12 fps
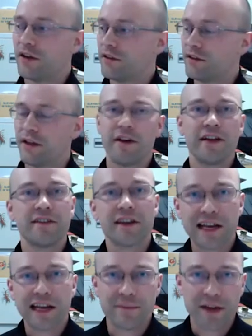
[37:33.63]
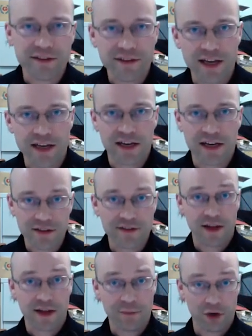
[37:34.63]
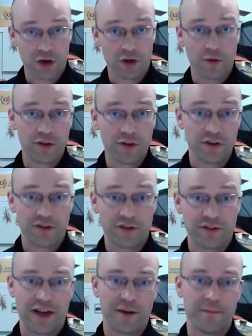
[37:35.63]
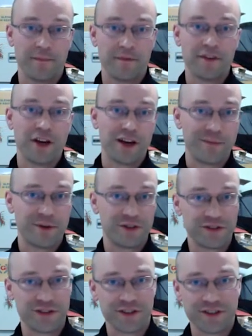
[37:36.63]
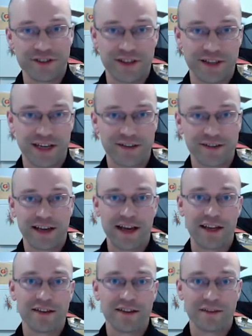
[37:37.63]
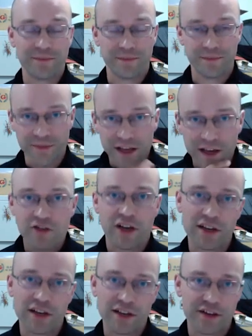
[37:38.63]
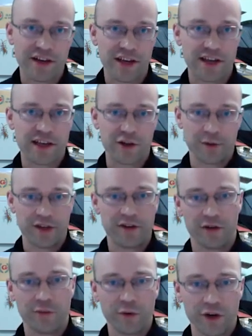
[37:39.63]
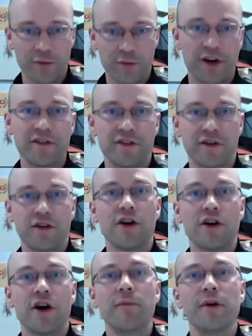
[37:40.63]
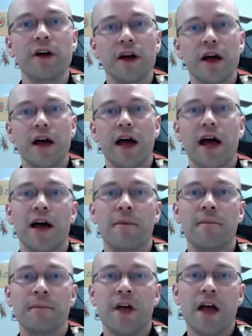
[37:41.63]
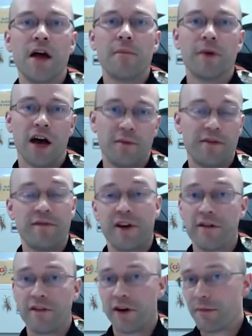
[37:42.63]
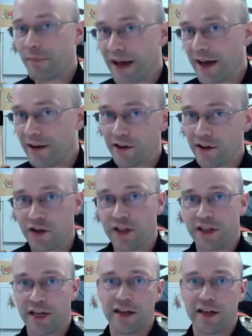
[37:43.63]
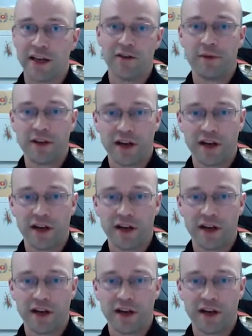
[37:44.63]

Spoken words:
theoretically maintain an insect blog, which is Tiny Monsters, and that's at jdjgilbert.wordpress.com. But I've been very, very bad at doing that, and I've